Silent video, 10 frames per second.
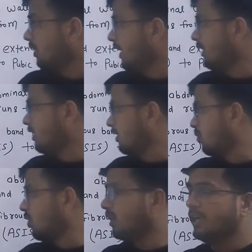anterior
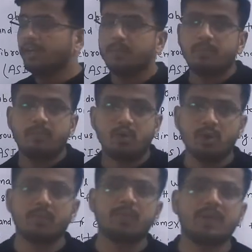wall, it is
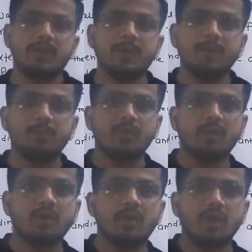formed by the
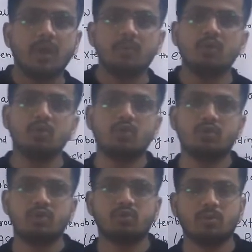
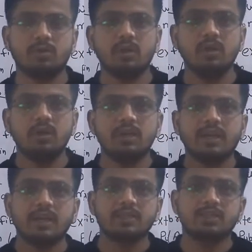aponeurosis of the
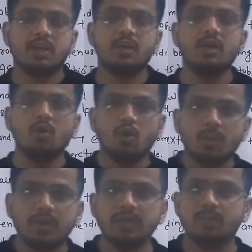external
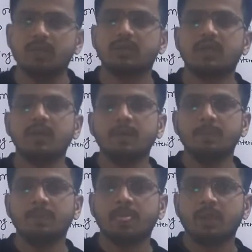oblique muscle.
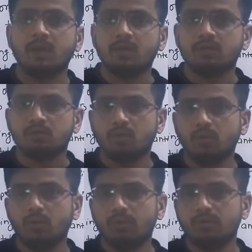
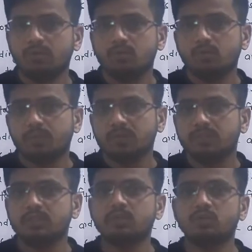So you must
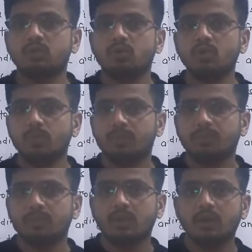need to know
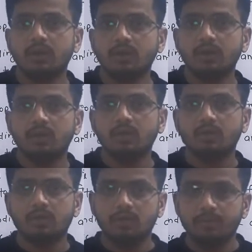the
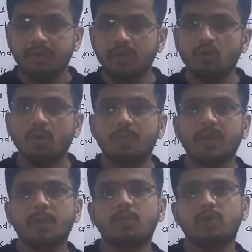meaning of
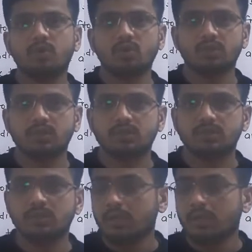aponeurosis.